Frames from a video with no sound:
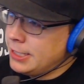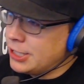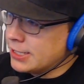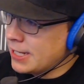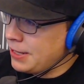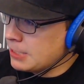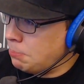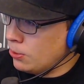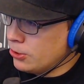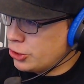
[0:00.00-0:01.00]
TJ said, that's
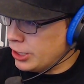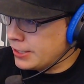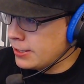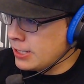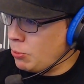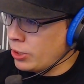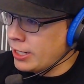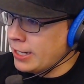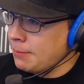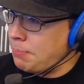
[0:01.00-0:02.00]
bullshit. Someone
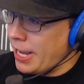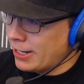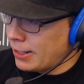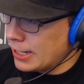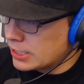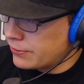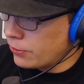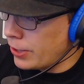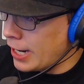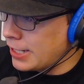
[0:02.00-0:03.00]
can get penalized
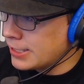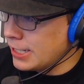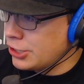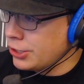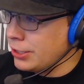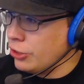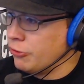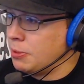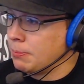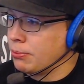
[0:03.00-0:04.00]
for an accusation
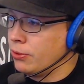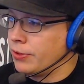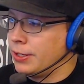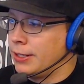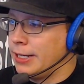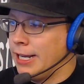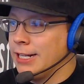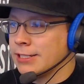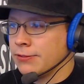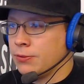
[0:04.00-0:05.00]
you've been proven
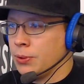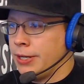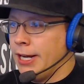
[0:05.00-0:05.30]
innocent for.